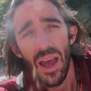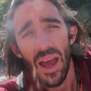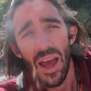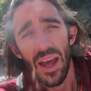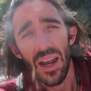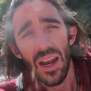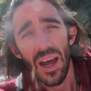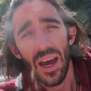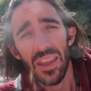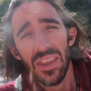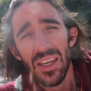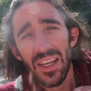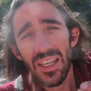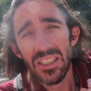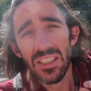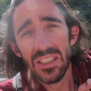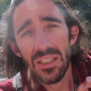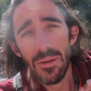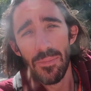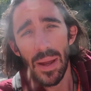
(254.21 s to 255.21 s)
And I think
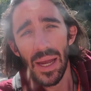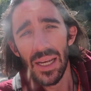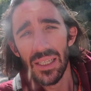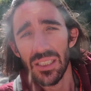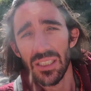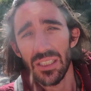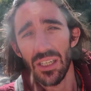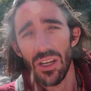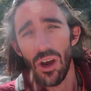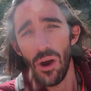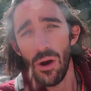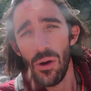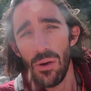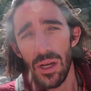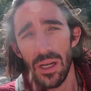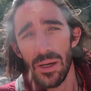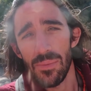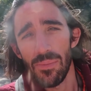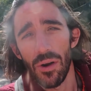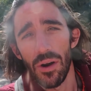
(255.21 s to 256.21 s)
it's the best and
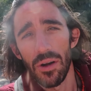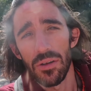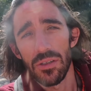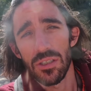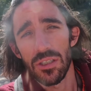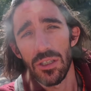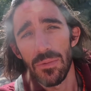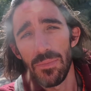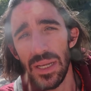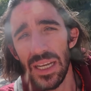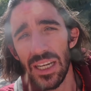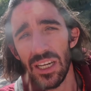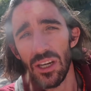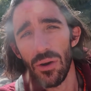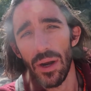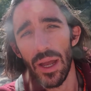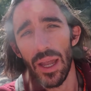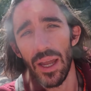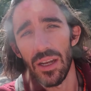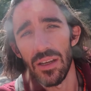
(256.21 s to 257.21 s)
only approach to be
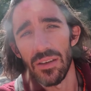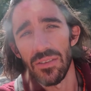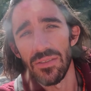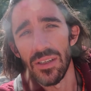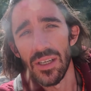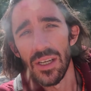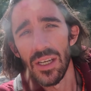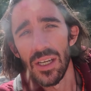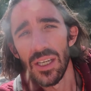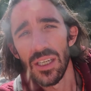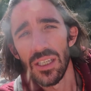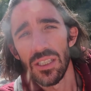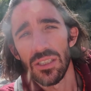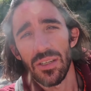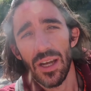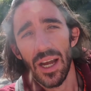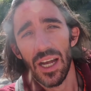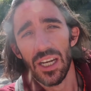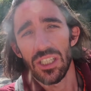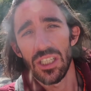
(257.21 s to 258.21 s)
creative, is
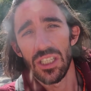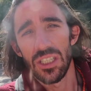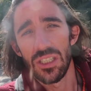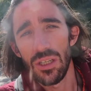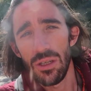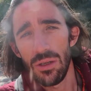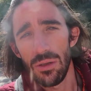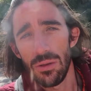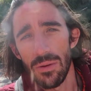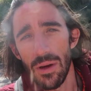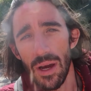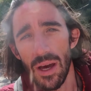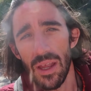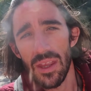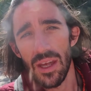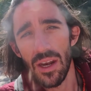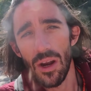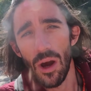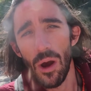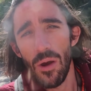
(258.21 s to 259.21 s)
to actually do,
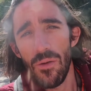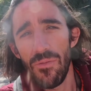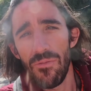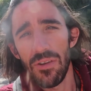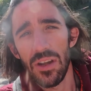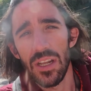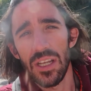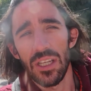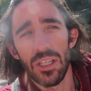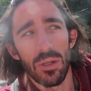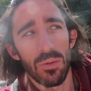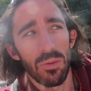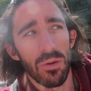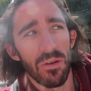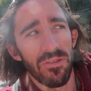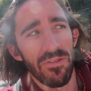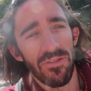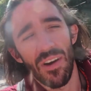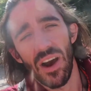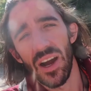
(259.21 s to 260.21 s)
and then hopefully you will
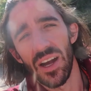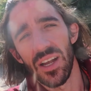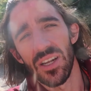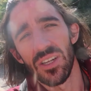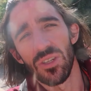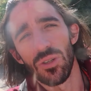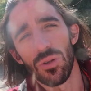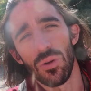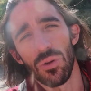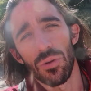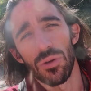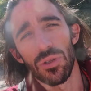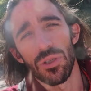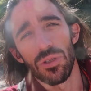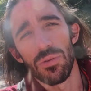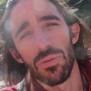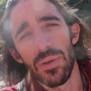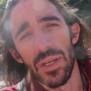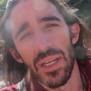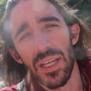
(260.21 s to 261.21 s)
find your
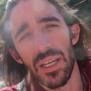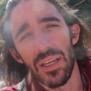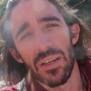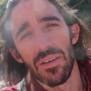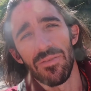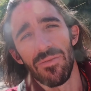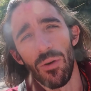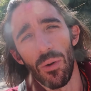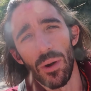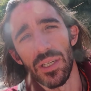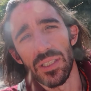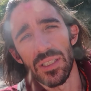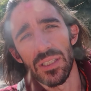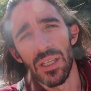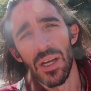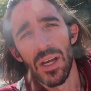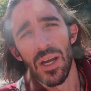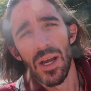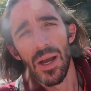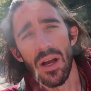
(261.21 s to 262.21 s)
unique voice.
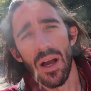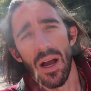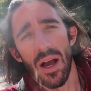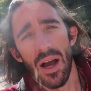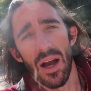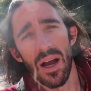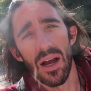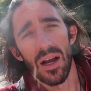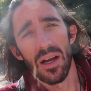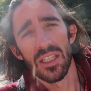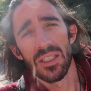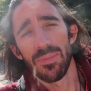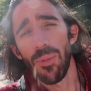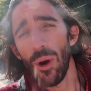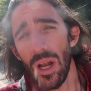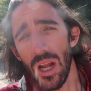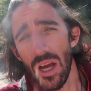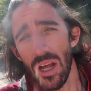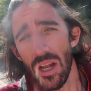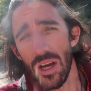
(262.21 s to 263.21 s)

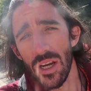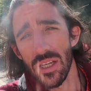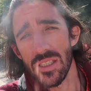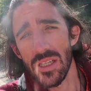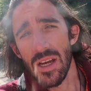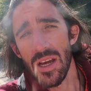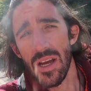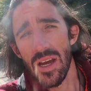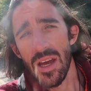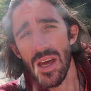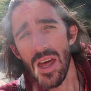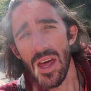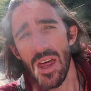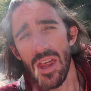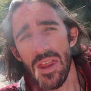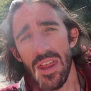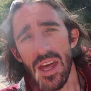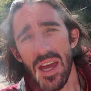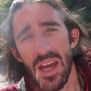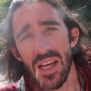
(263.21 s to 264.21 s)
Spoiler alert,
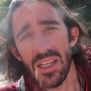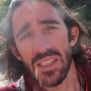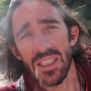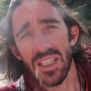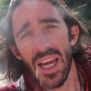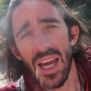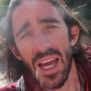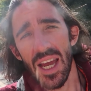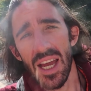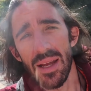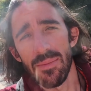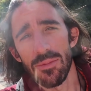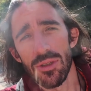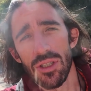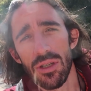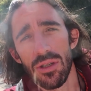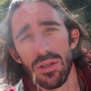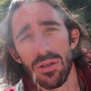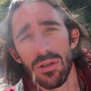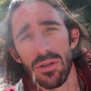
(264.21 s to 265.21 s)
theirs came
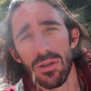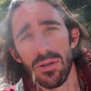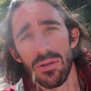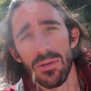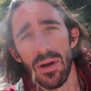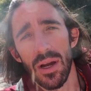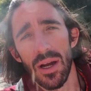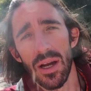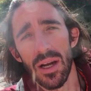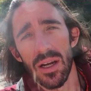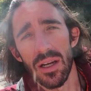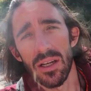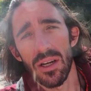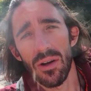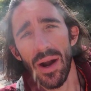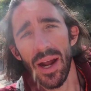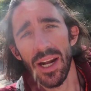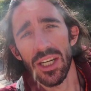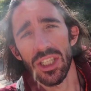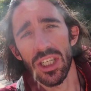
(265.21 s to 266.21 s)
to a
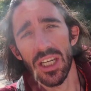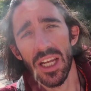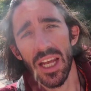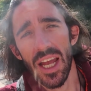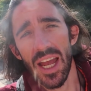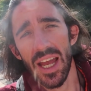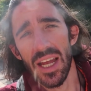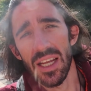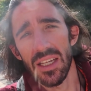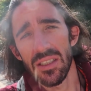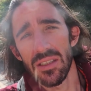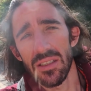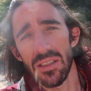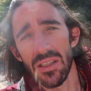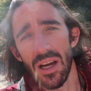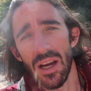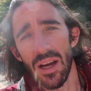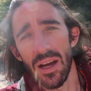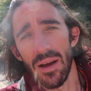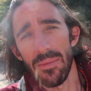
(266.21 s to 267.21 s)
crashing end.
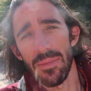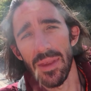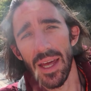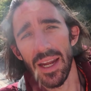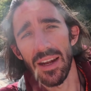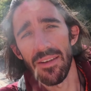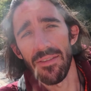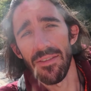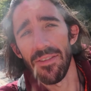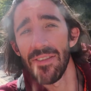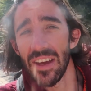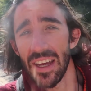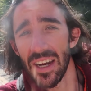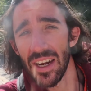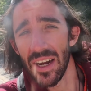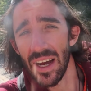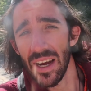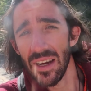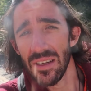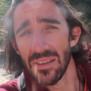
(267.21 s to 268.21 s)
They never
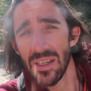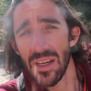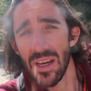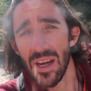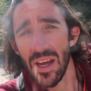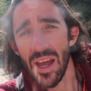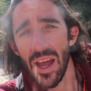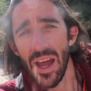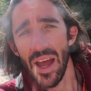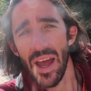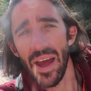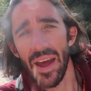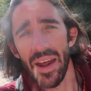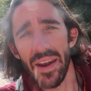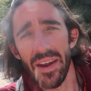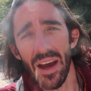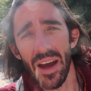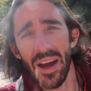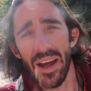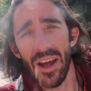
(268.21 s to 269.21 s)
figured it out,
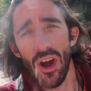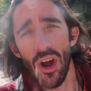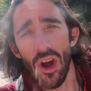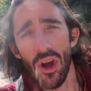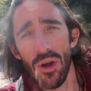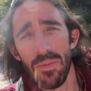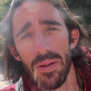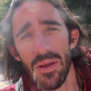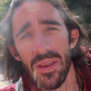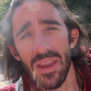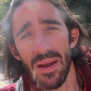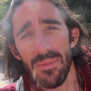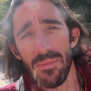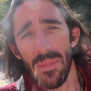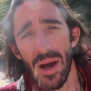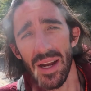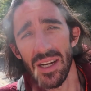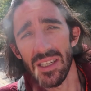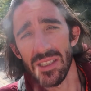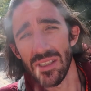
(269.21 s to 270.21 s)
and I hope that
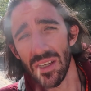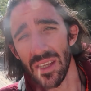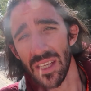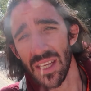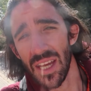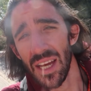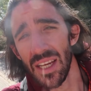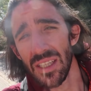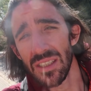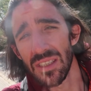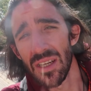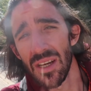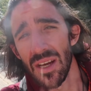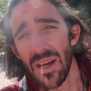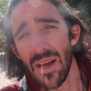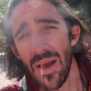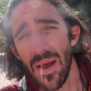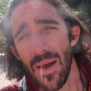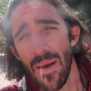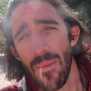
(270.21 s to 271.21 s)
mine is not the case,
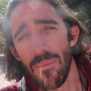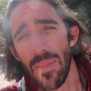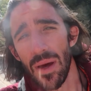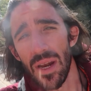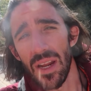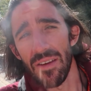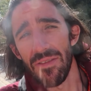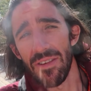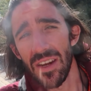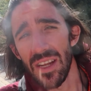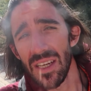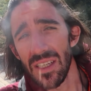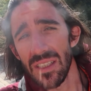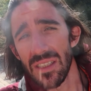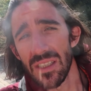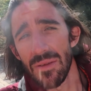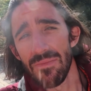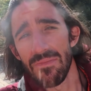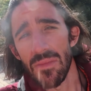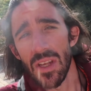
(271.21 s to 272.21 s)
but if it
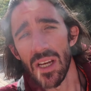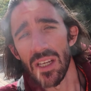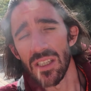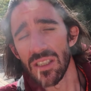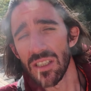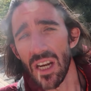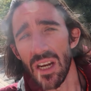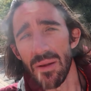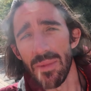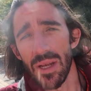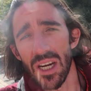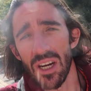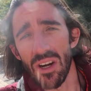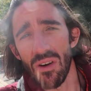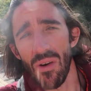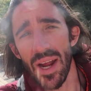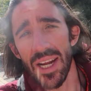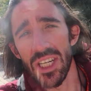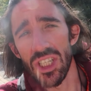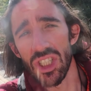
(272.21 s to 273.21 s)
is, it's going to be a
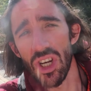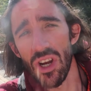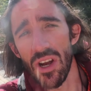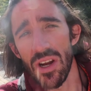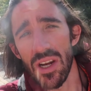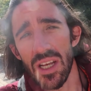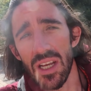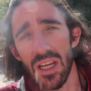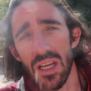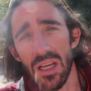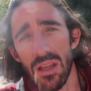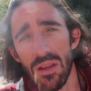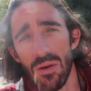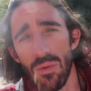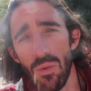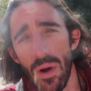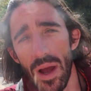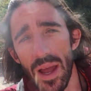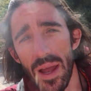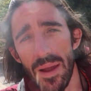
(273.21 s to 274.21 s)
great journey either
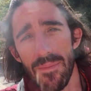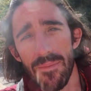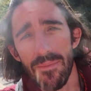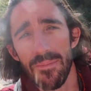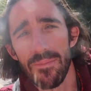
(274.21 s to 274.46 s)
way.